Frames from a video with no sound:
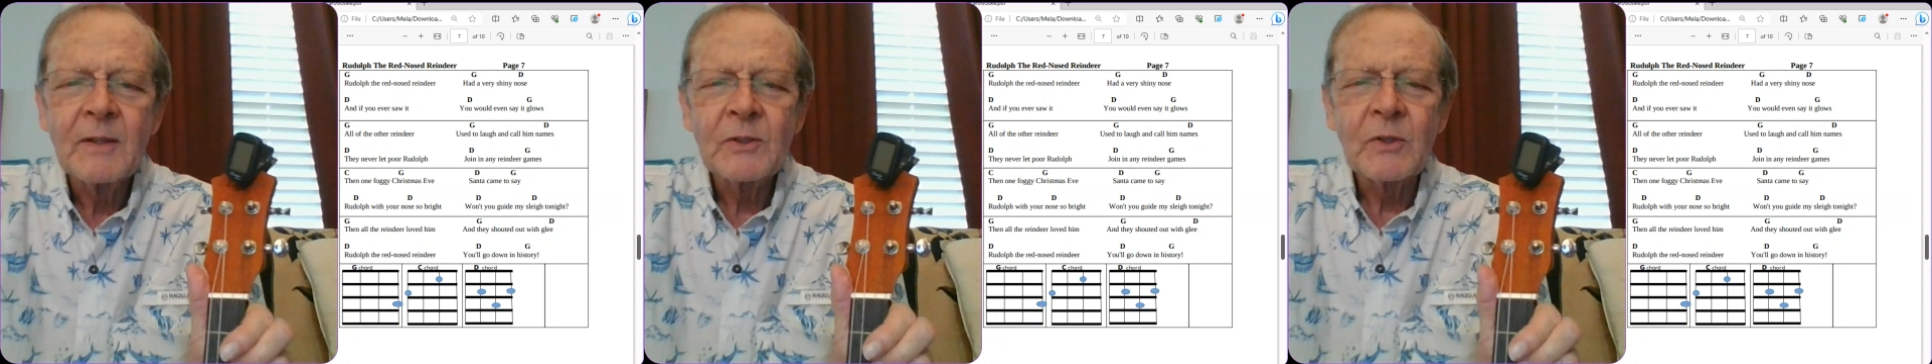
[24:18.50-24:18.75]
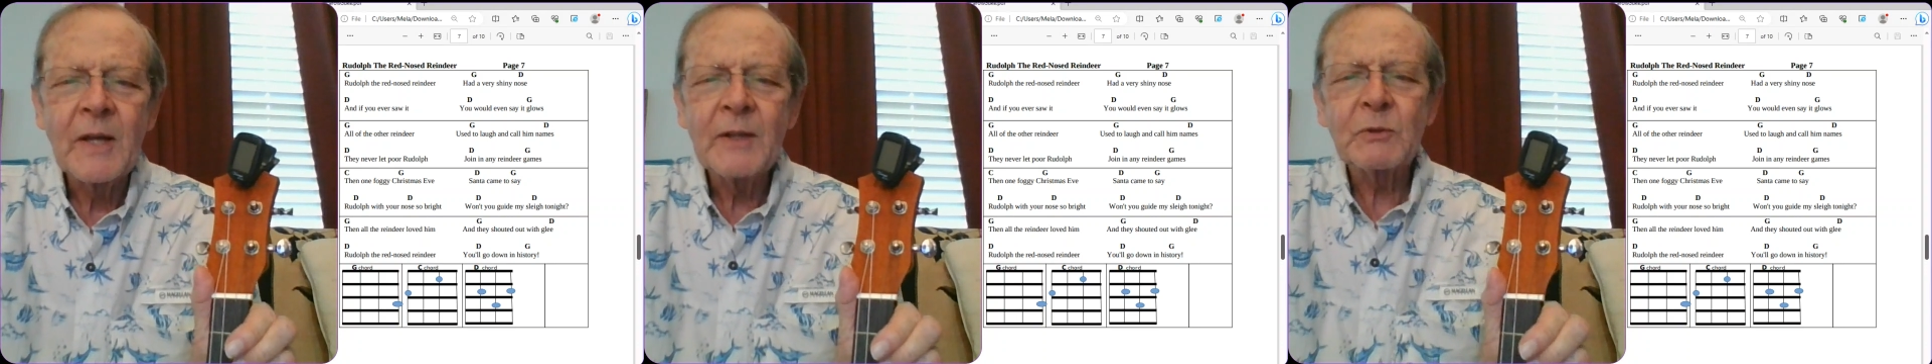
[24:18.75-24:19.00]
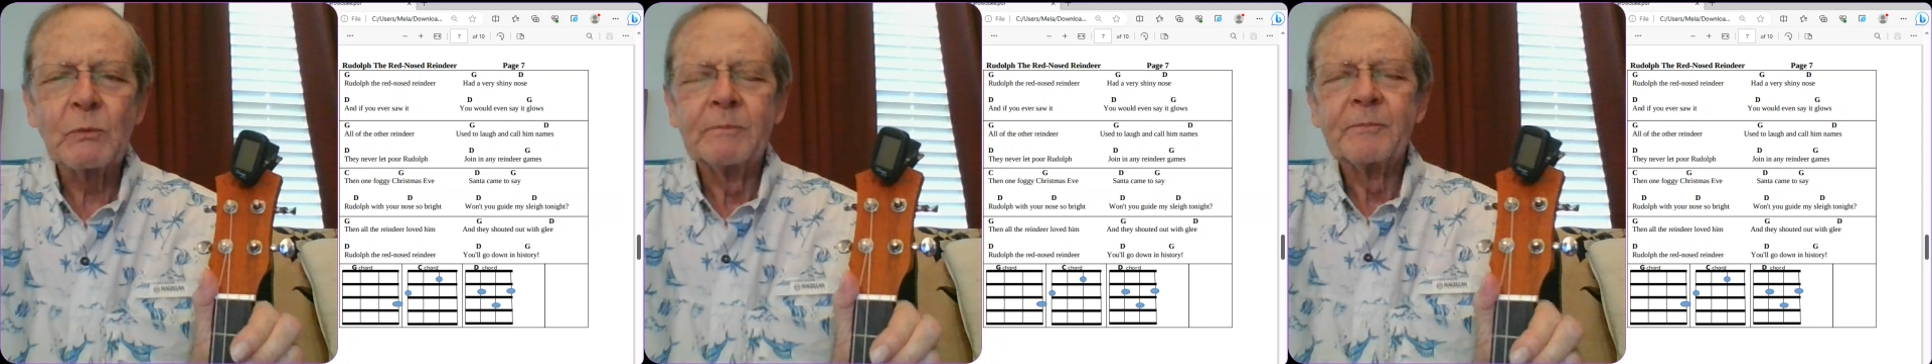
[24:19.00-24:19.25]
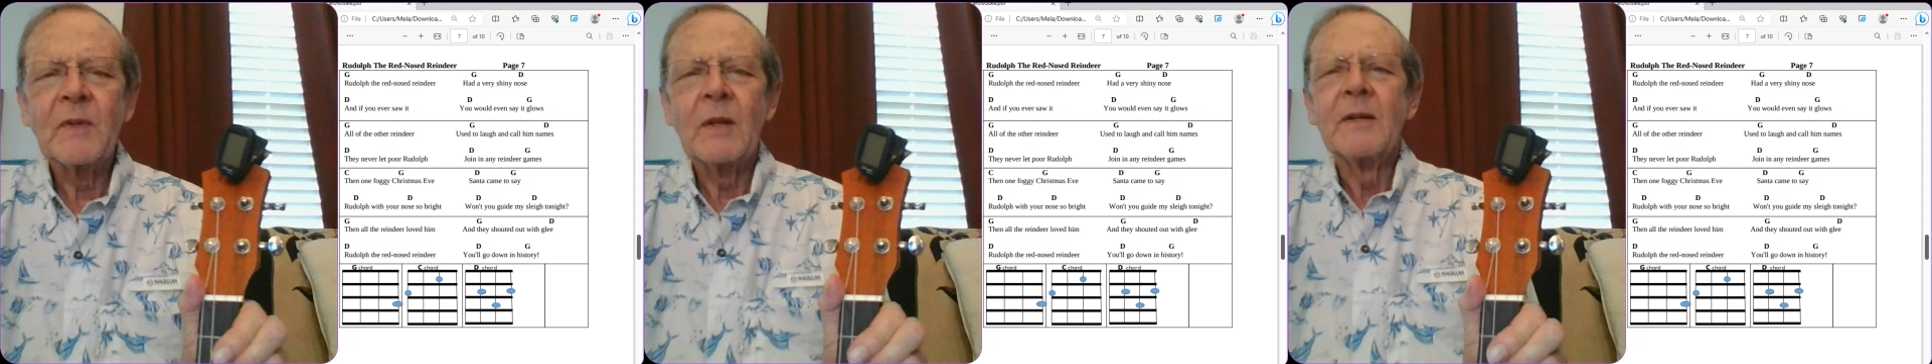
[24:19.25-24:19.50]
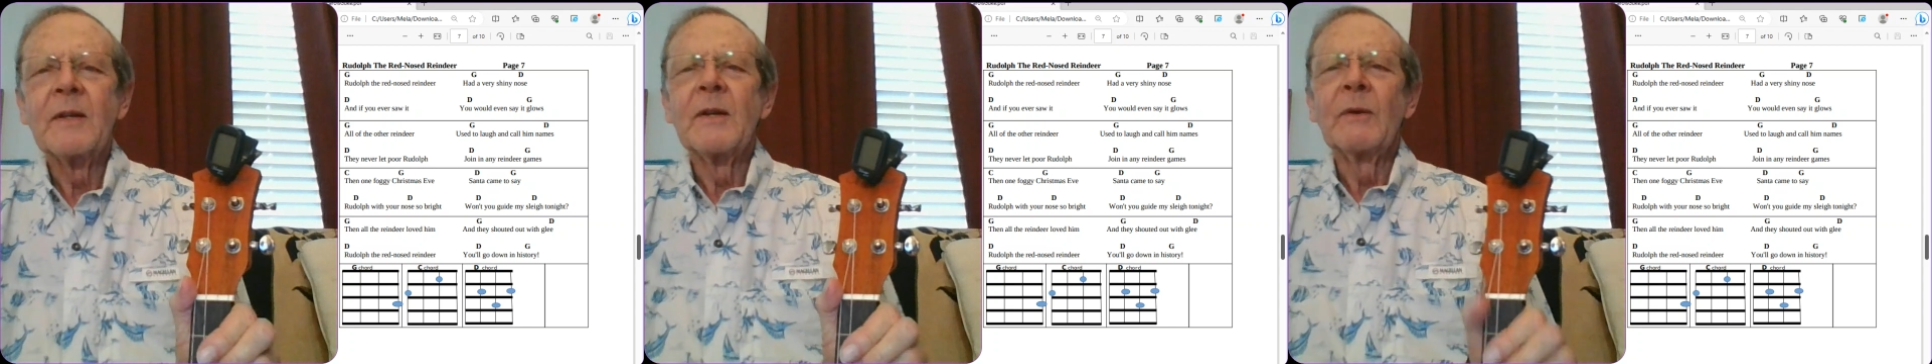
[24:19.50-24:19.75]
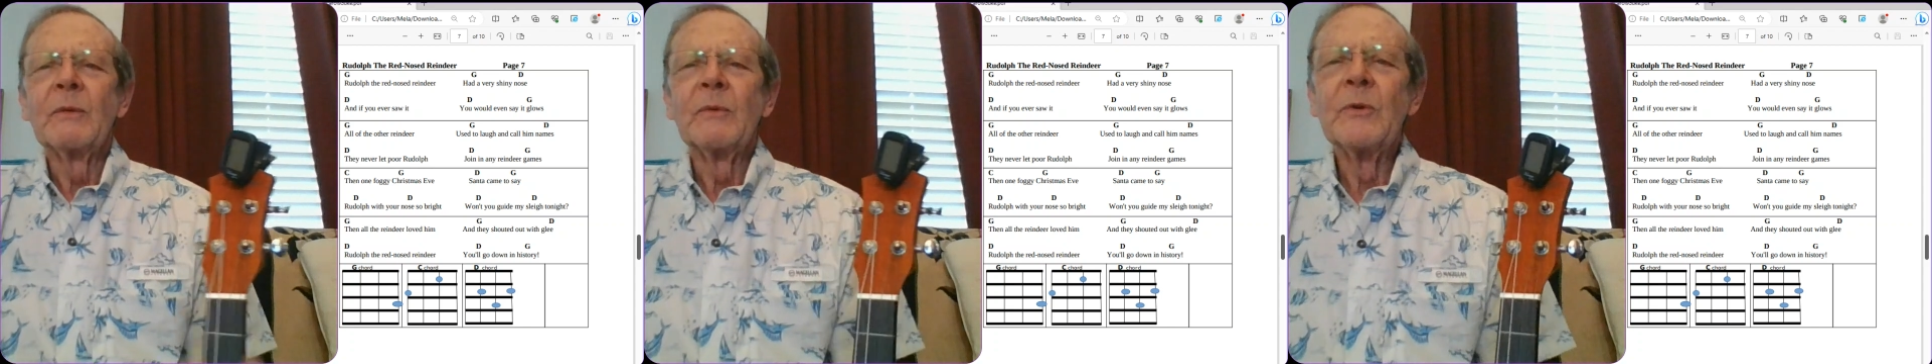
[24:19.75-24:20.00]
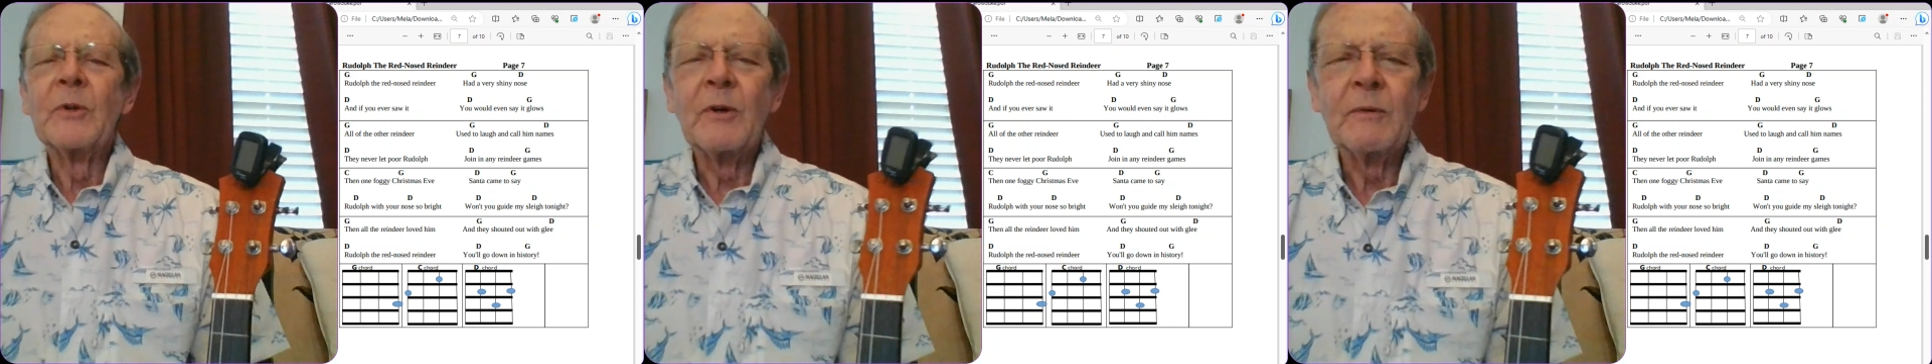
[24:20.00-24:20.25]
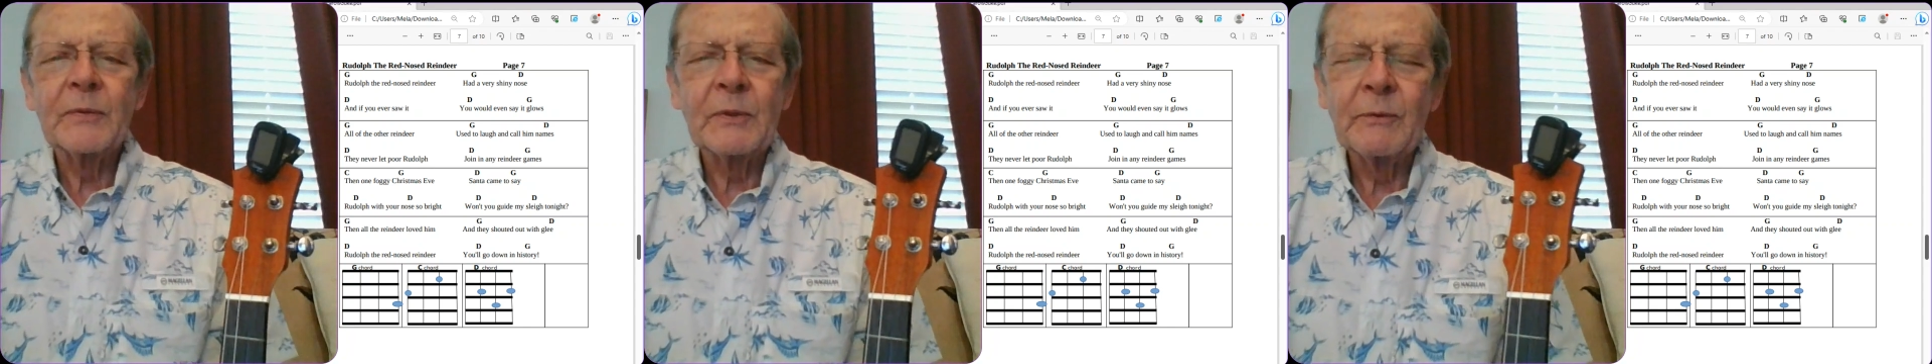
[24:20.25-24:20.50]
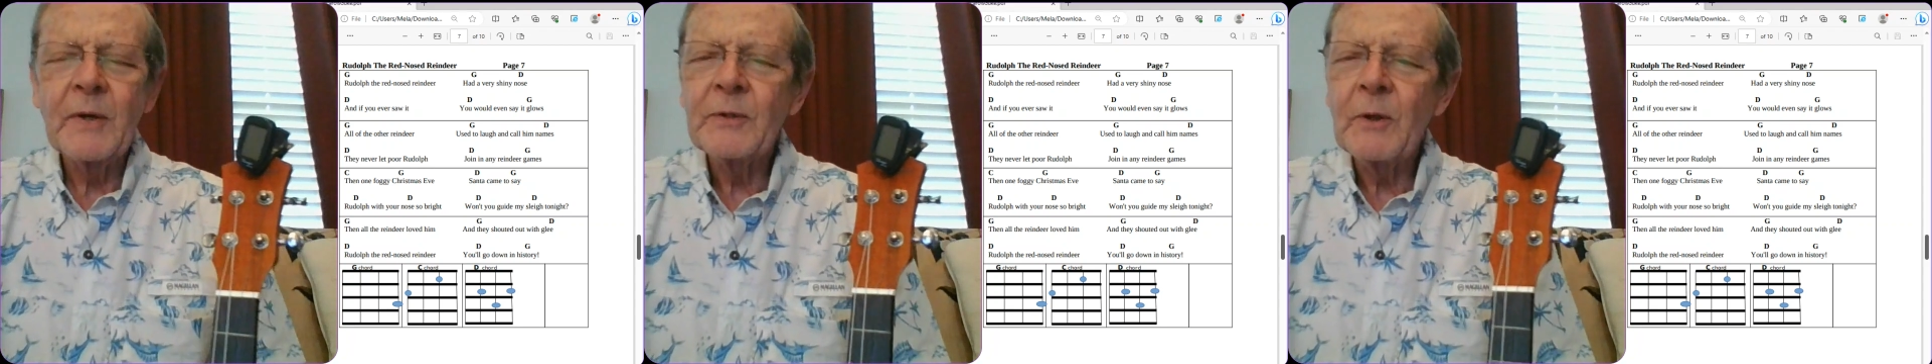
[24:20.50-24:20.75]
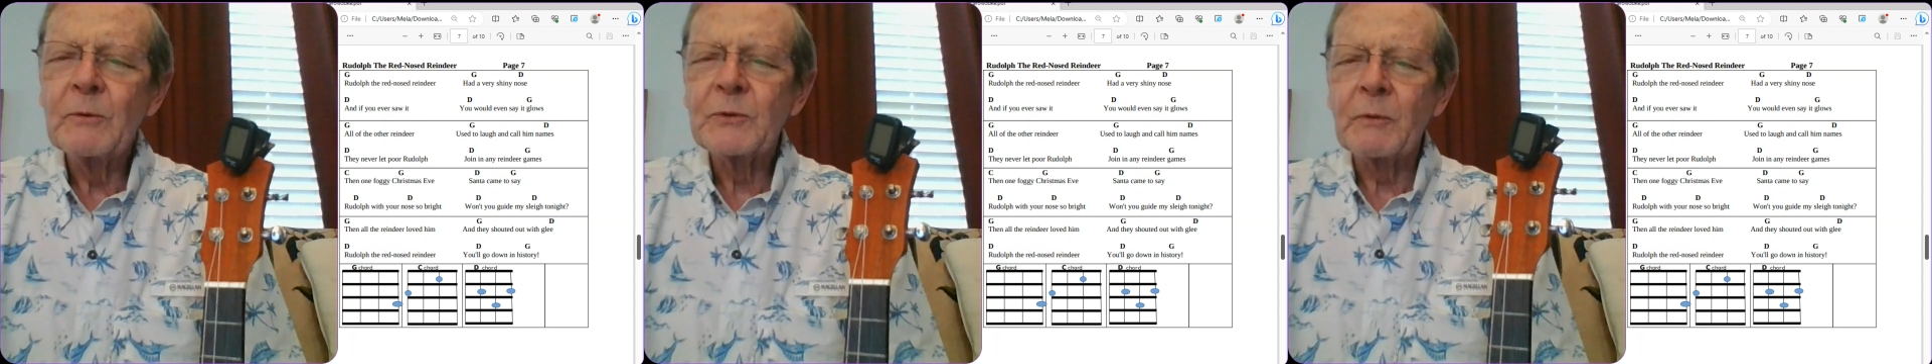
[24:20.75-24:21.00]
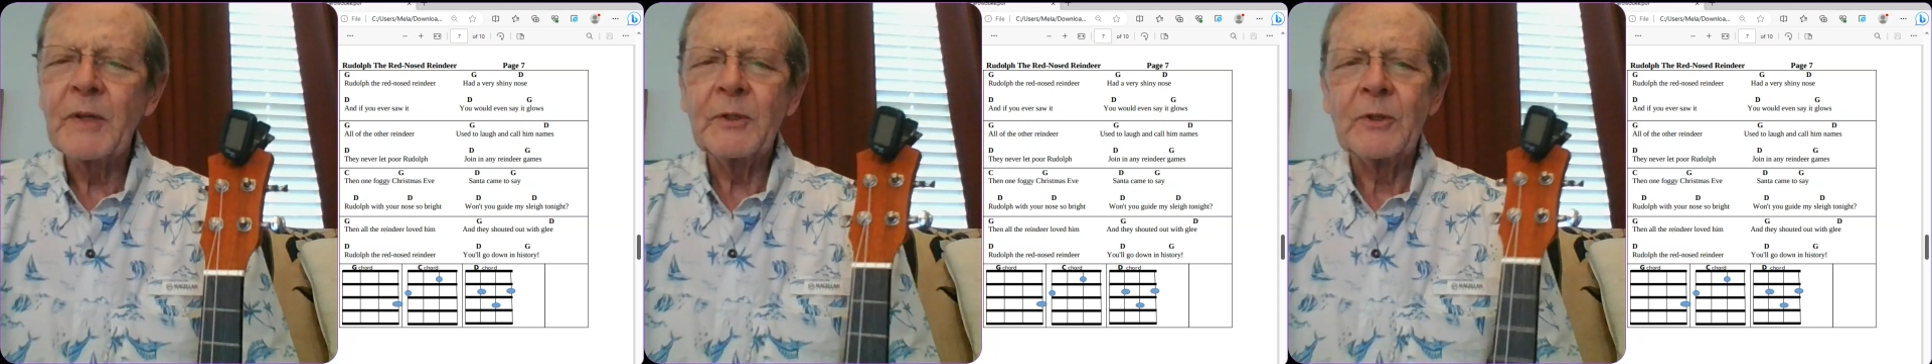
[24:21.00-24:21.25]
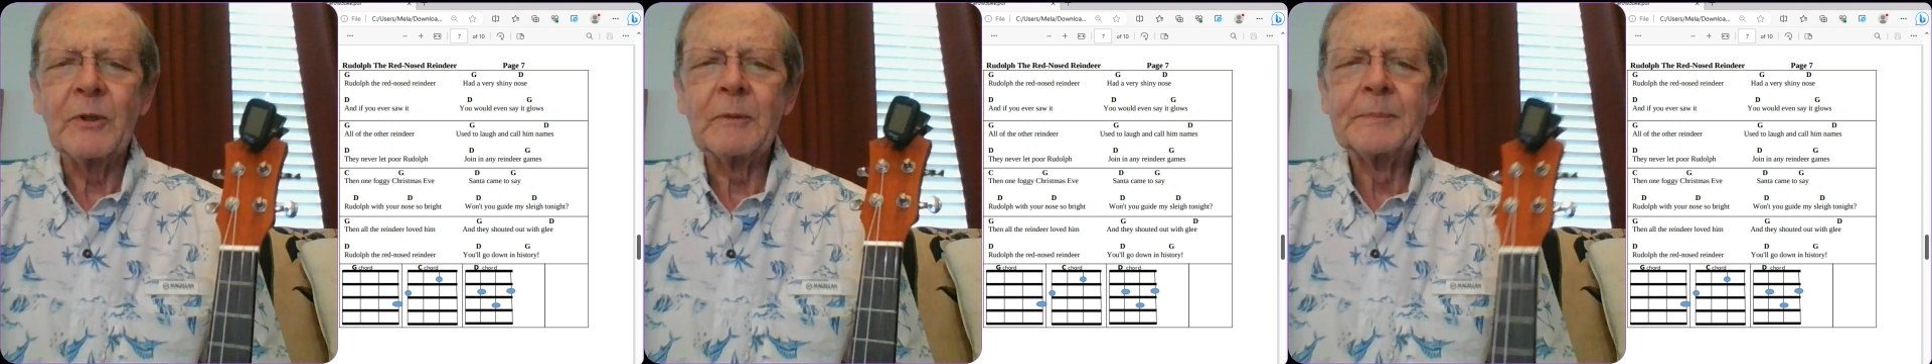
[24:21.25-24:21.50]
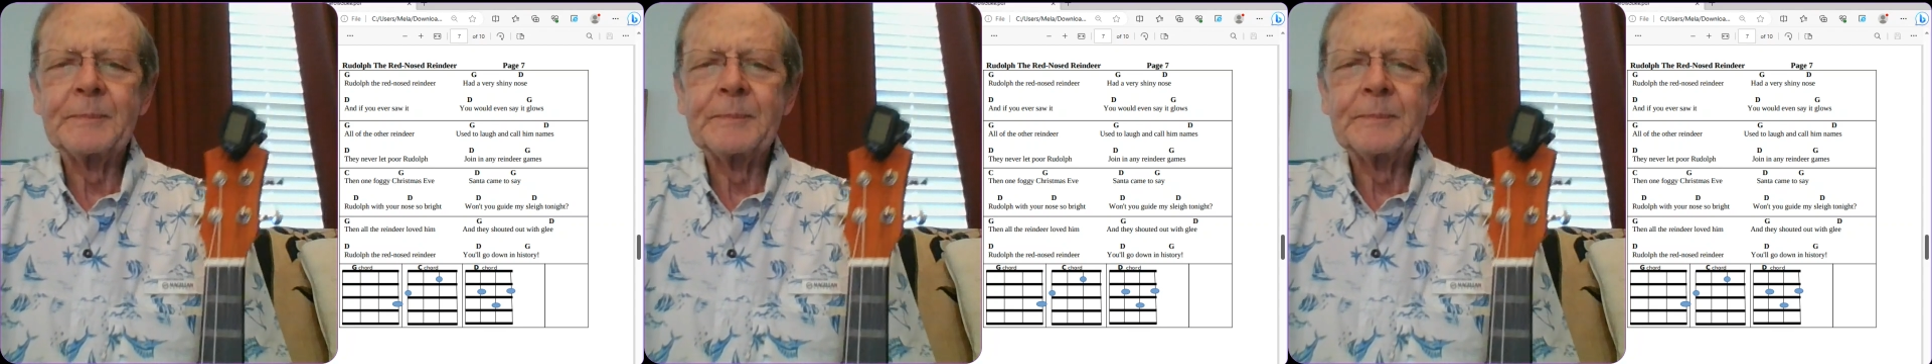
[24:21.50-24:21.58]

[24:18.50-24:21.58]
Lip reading: So that's Rudolph the red-nosed reindeer.